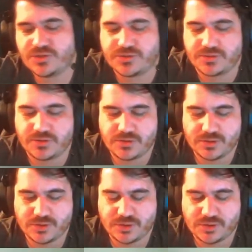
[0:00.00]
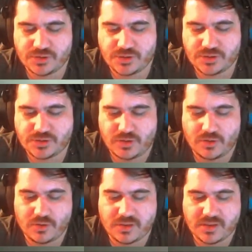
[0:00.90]
perfect. Okay, perfect.
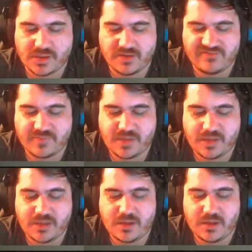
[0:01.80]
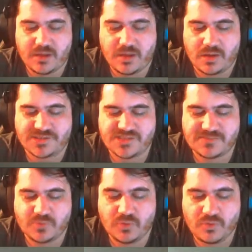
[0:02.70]
So give me a
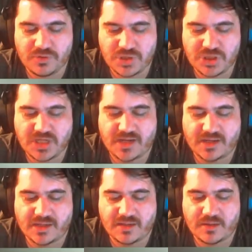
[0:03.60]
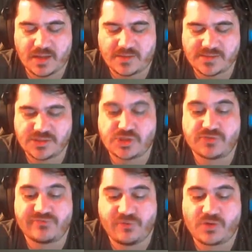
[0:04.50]
smooth check, and since
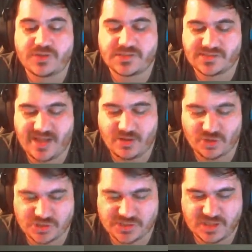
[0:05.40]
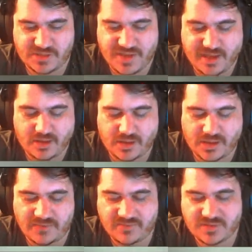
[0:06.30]
you're focused now just on that, you can
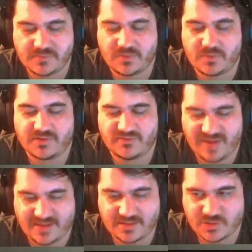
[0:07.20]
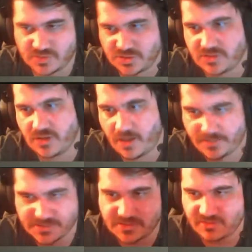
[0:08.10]
give it to me with advantage, which is the
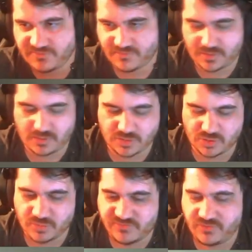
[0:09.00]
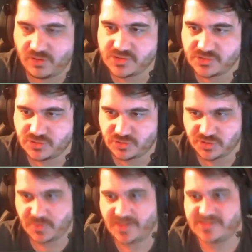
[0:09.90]
opposite of what you were doing before. So do
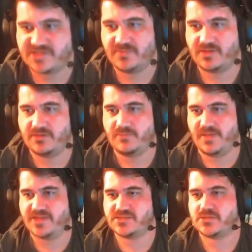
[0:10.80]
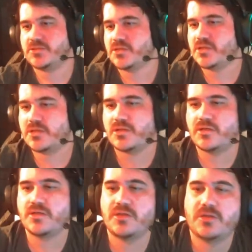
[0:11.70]
it twice, give me the best.
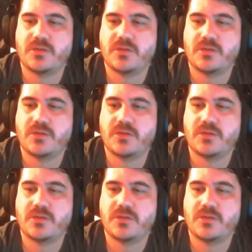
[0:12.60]
Got you.